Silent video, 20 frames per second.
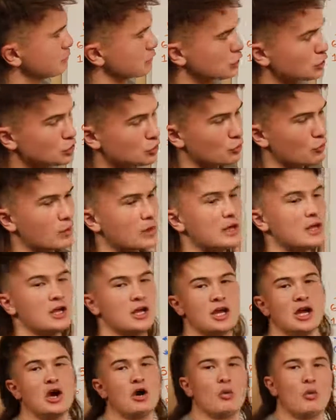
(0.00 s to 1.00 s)
blue,
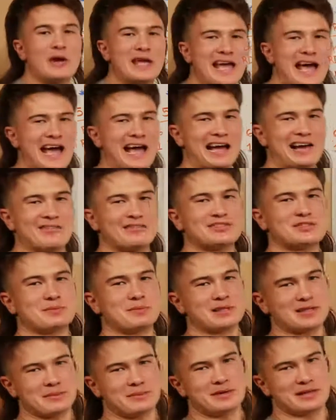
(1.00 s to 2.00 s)
we have some
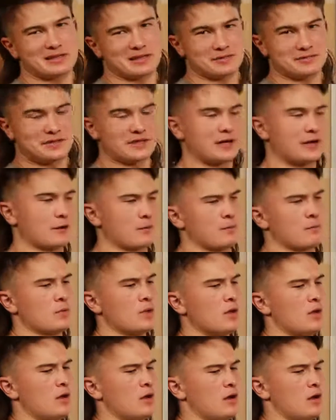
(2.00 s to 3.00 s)
Olympic lifting here.
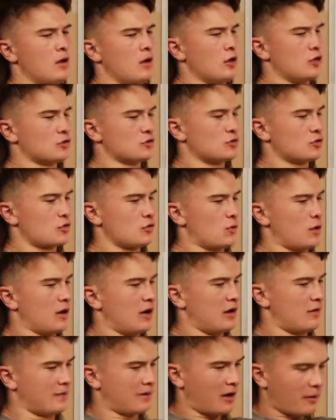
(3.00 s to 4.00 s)
So
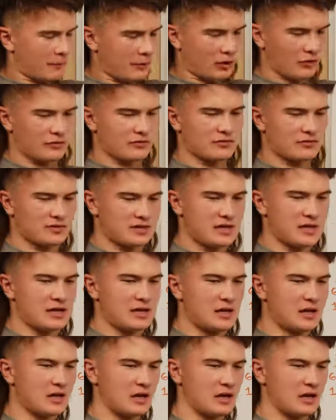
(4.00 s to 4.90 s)
I've been coming off of a